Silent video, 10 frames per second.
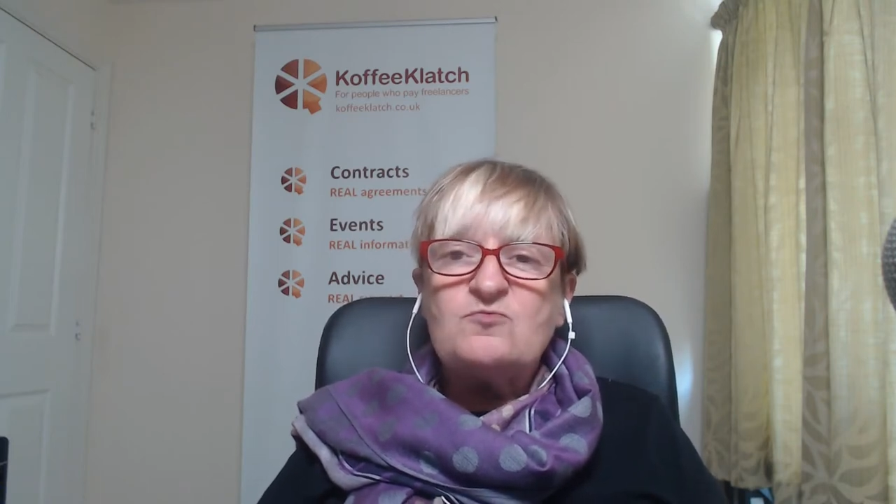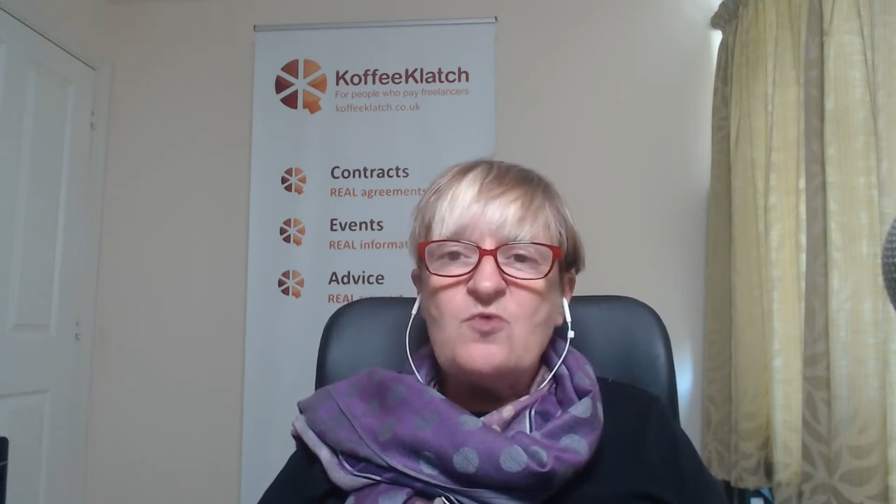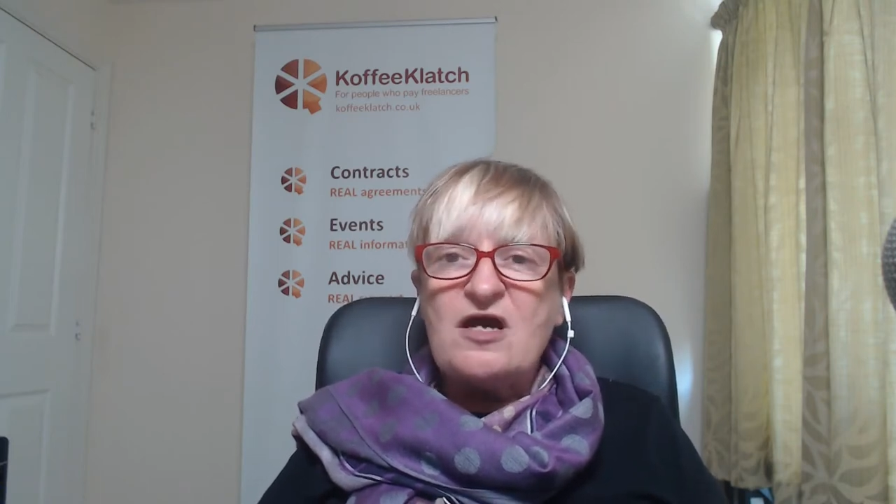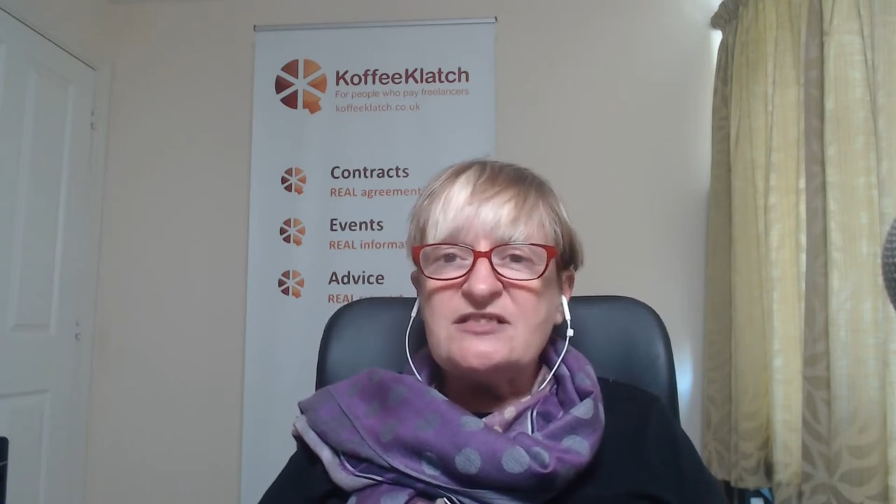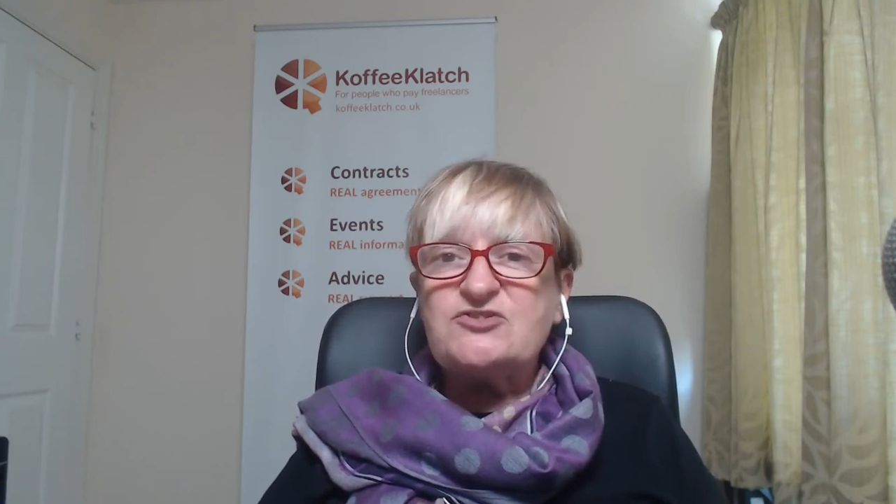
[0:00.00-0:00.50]

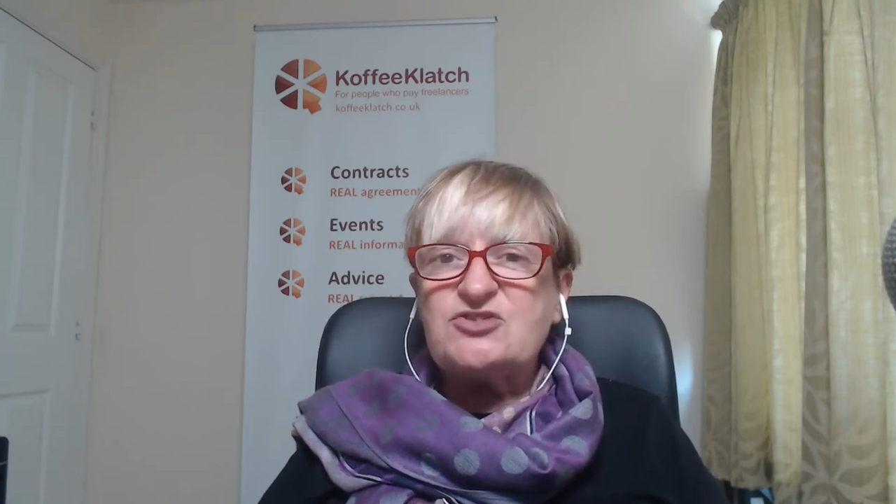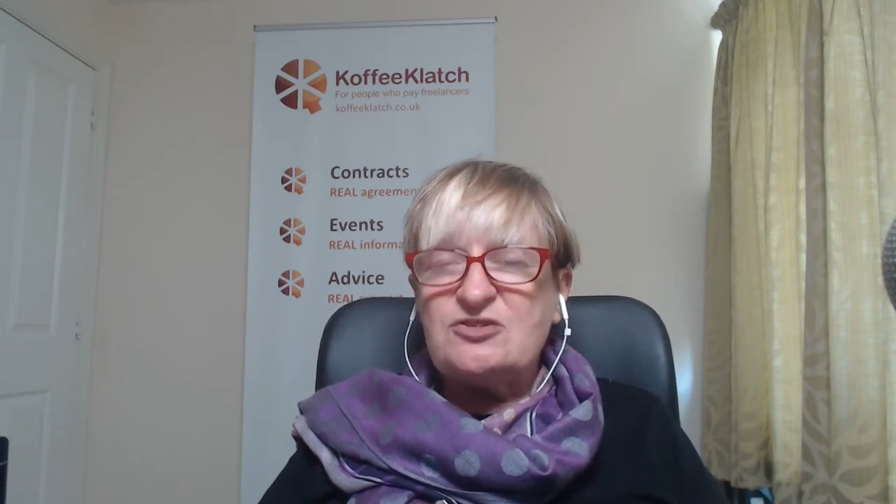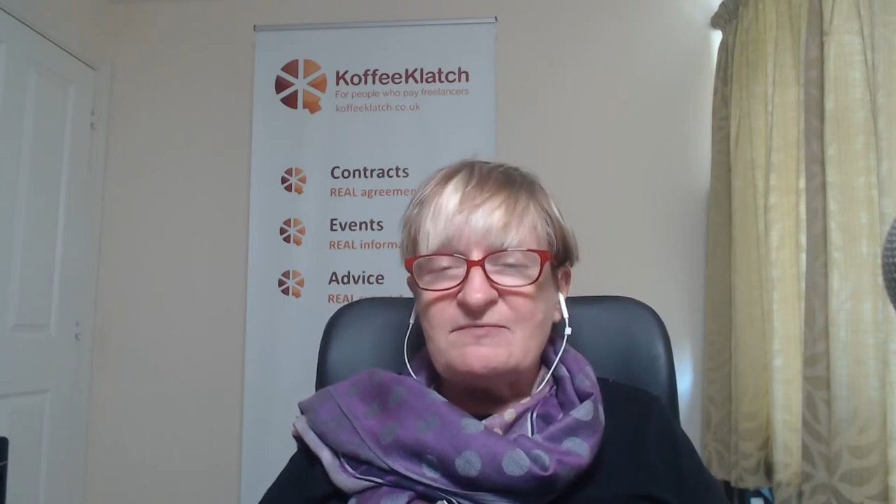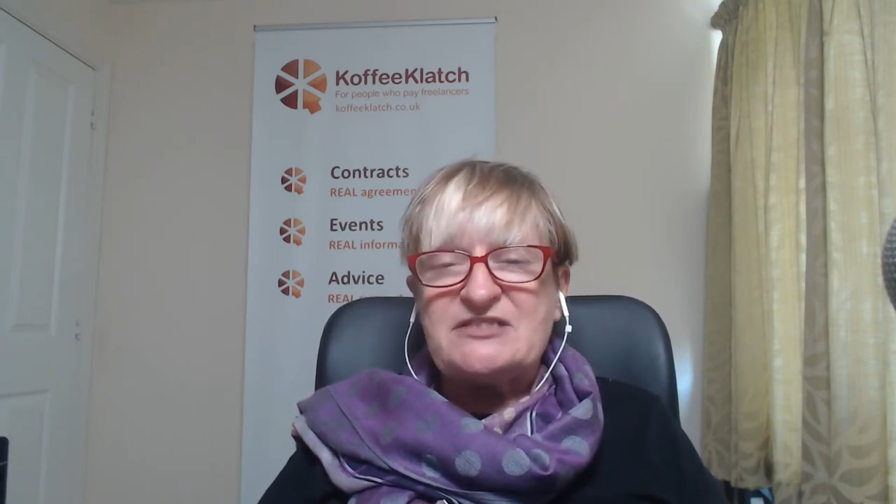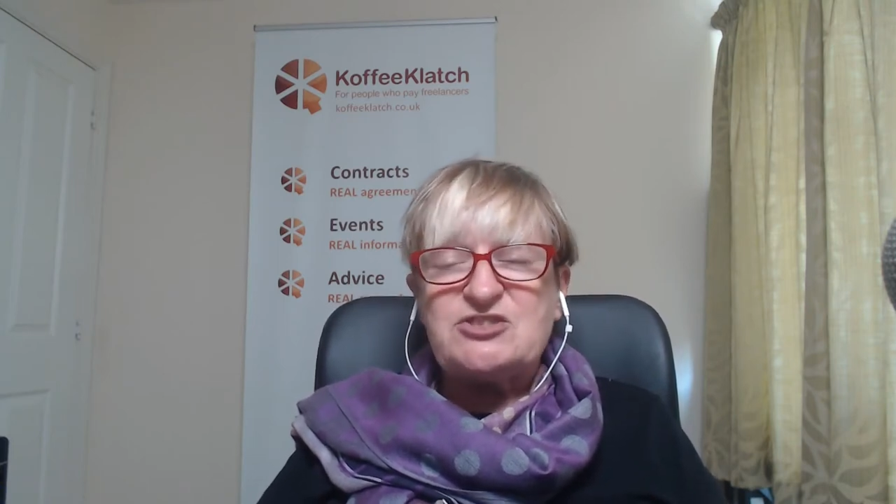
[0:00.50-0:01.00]
weren't
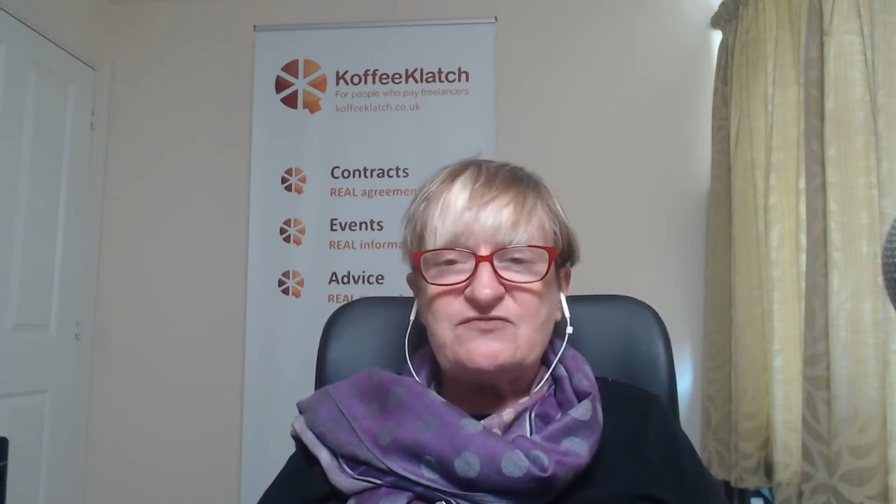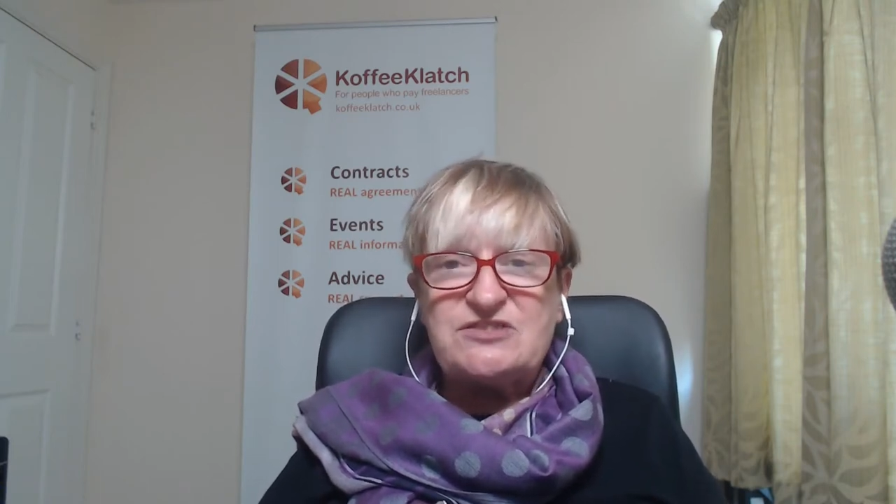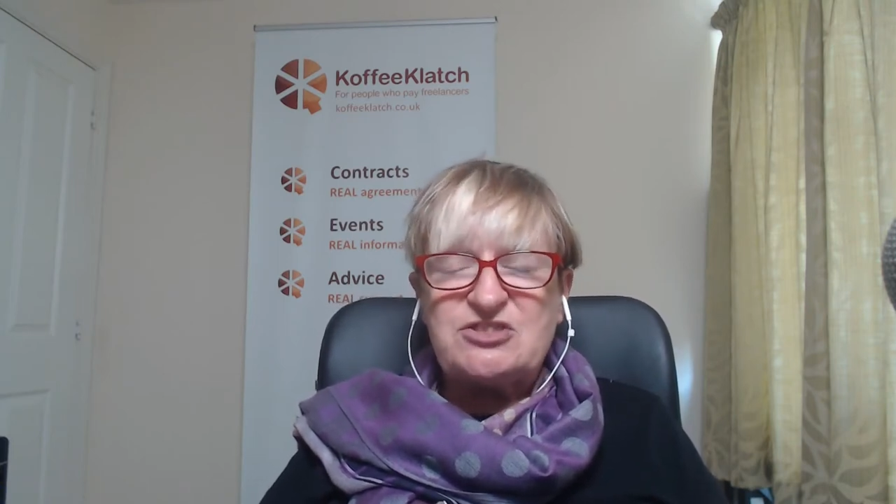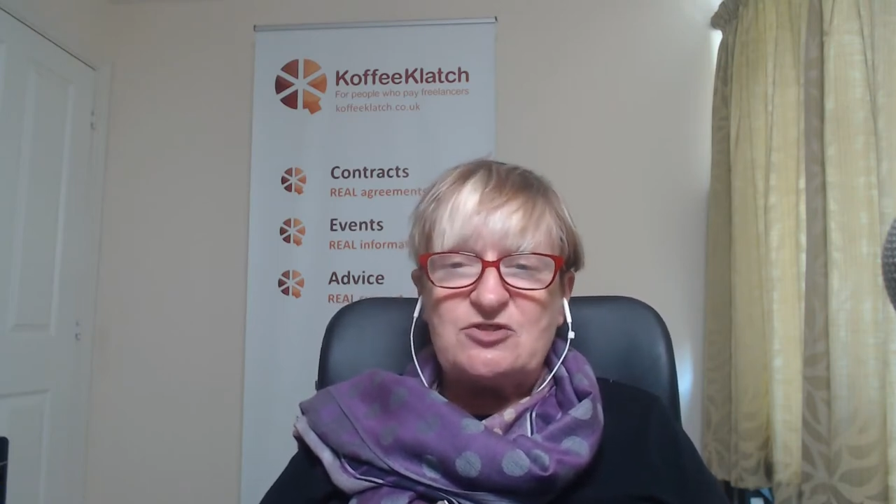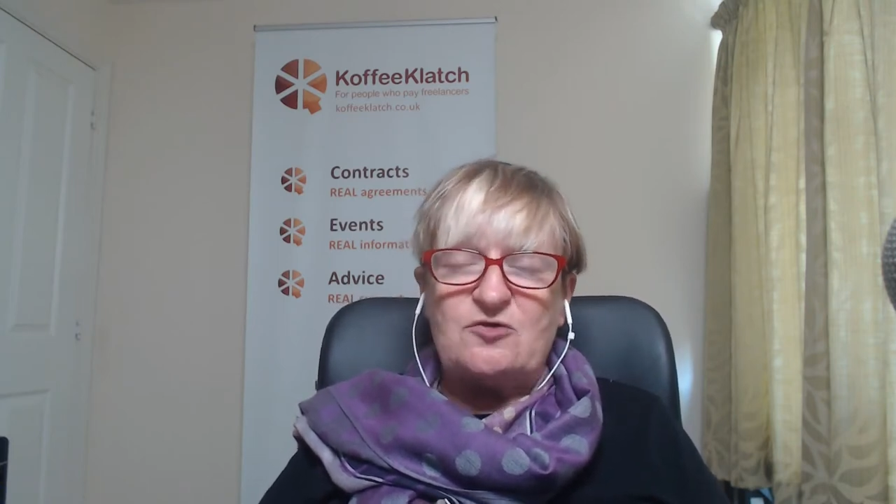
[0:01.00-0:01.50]
too much of a
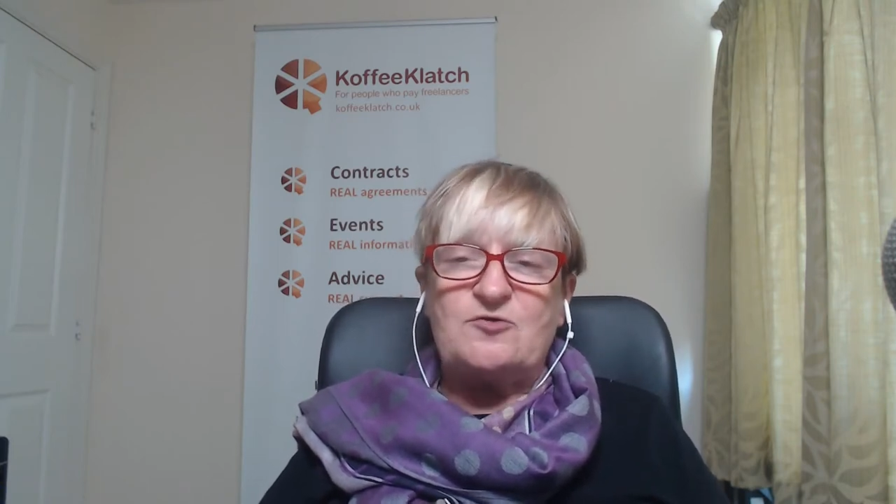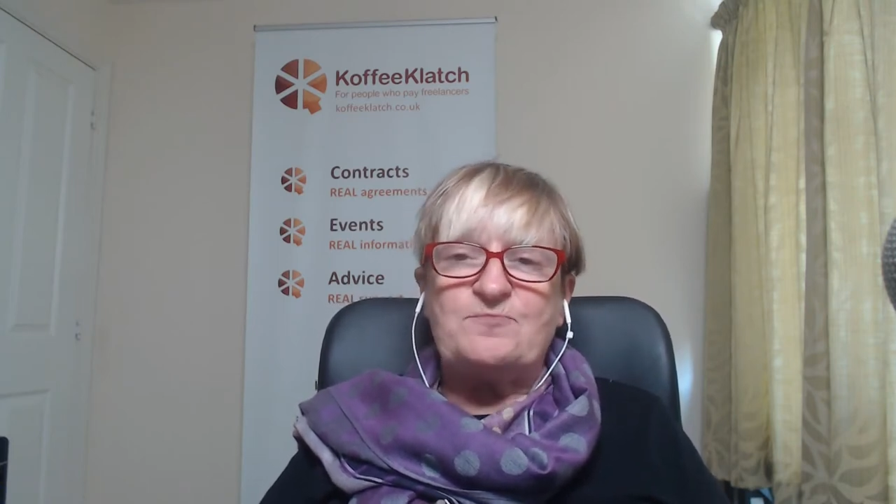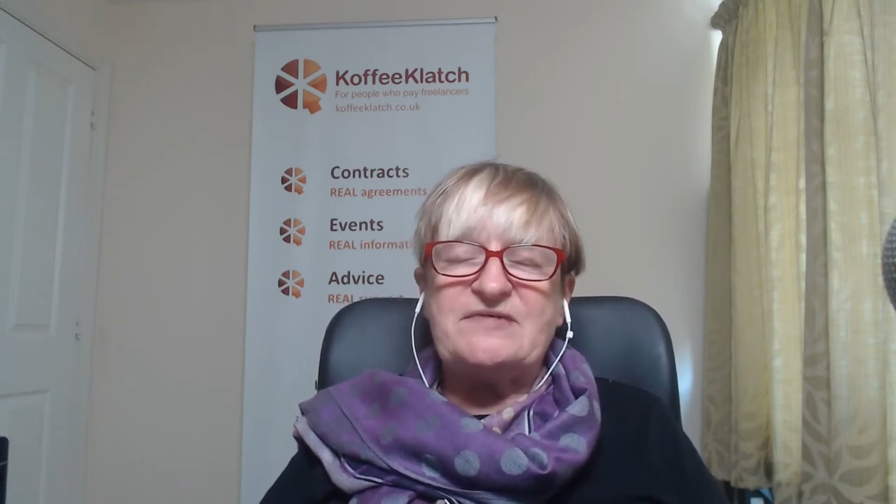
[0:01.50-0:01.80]
shock